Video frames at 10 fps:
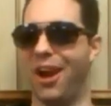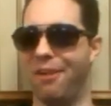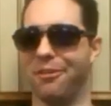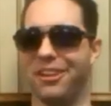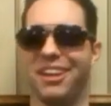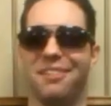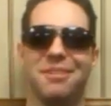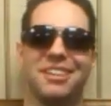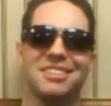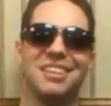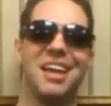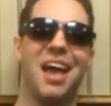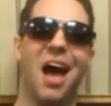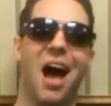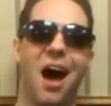ever did because
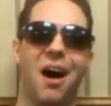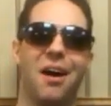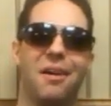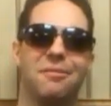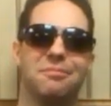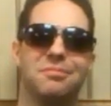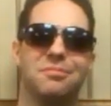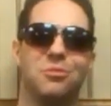um,